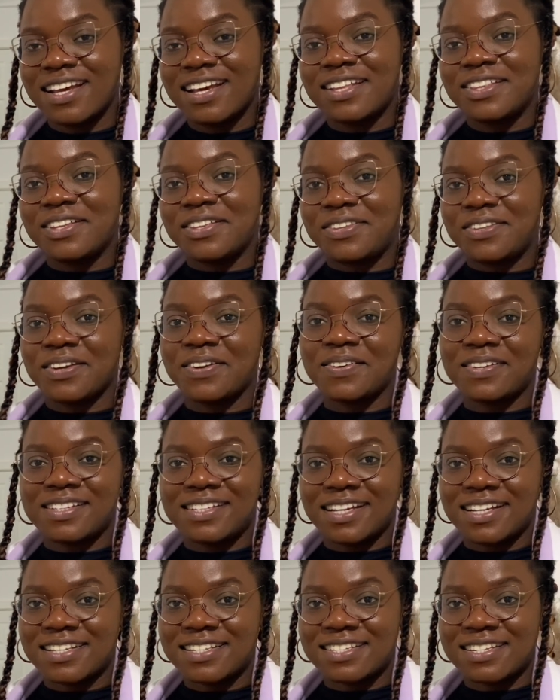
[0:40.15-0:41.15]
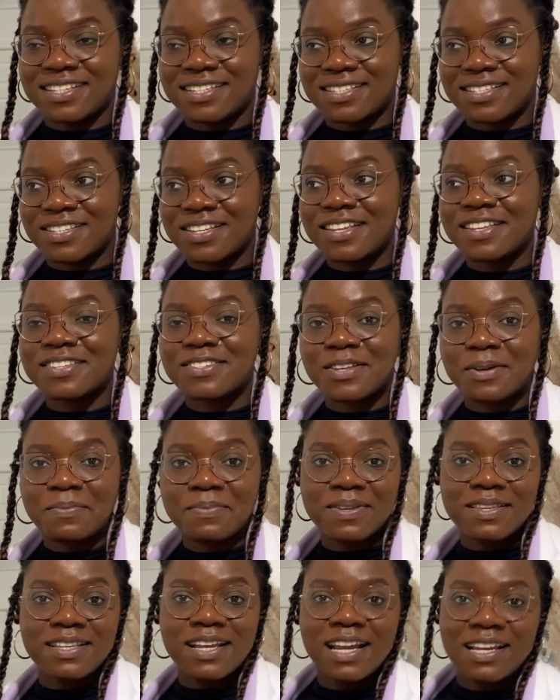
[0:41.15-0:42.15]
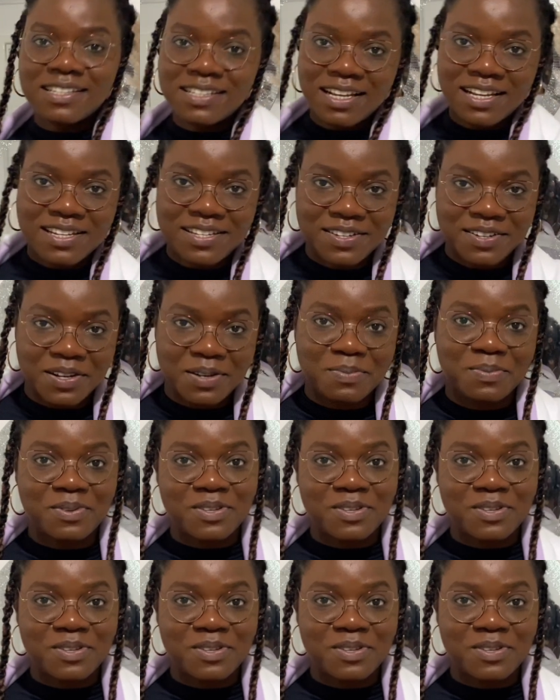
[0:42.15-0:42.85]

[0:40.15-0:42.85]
The theory test is something that is answerable.